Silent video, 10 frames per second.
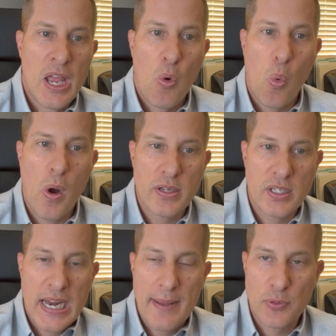What
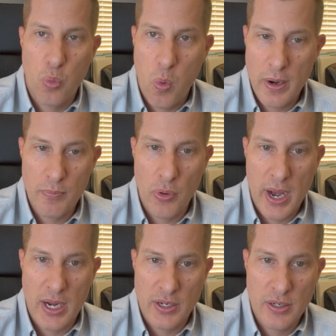stops one
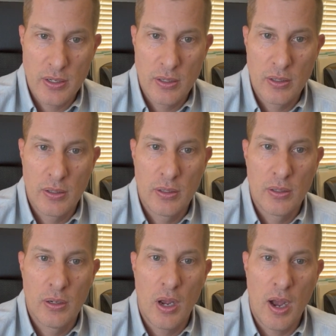branch
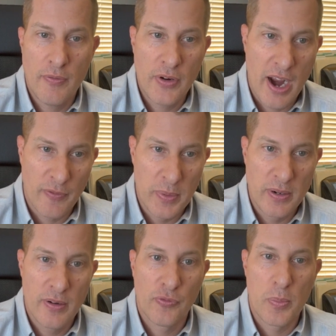of government
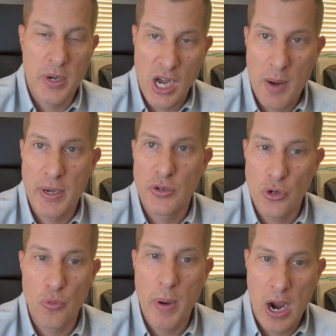from becoming
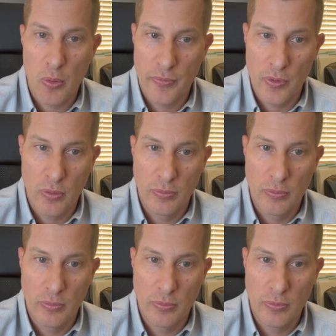too powerful?